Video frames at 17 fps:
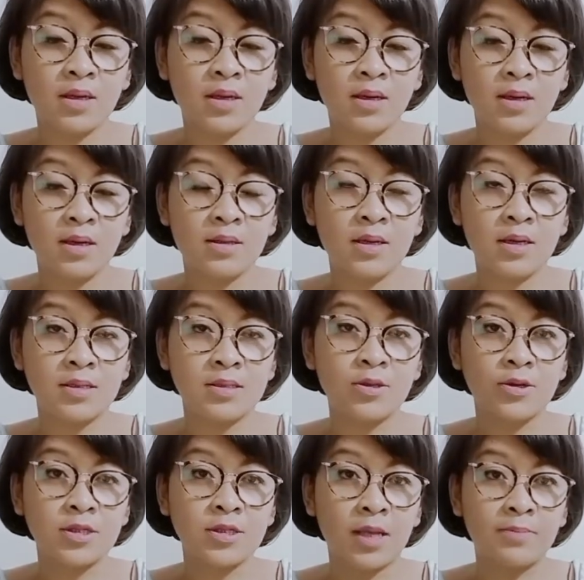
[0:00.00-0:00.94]
There is no
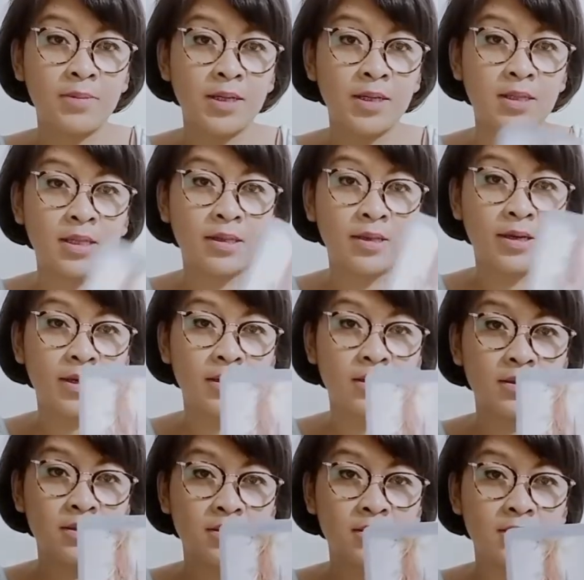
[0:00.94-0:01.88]
stability there.
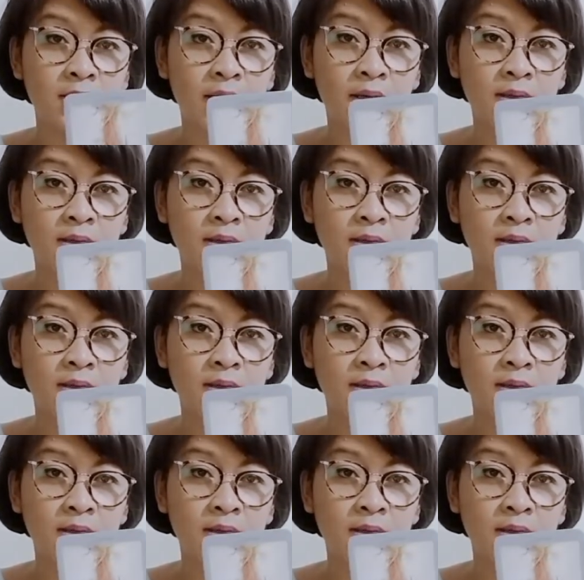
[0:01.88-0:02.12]
Like